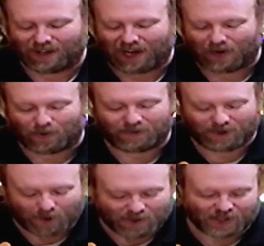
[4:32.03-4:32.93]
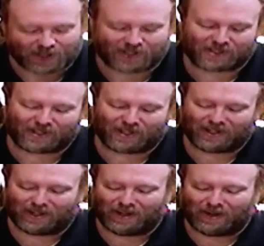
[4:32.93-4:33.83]
He refuses
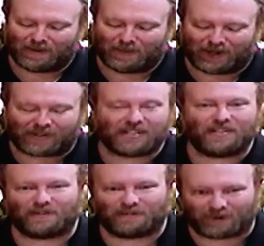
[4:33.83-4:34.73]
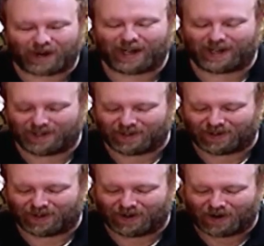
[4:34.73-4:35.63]
because he's afraid
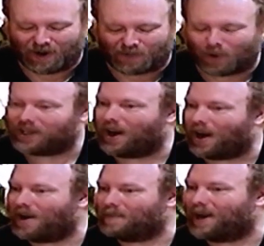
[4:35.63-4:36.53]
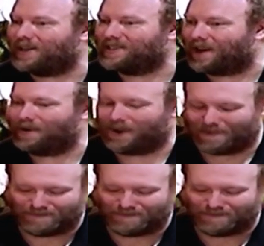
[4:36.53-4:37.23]
of what God might tell him.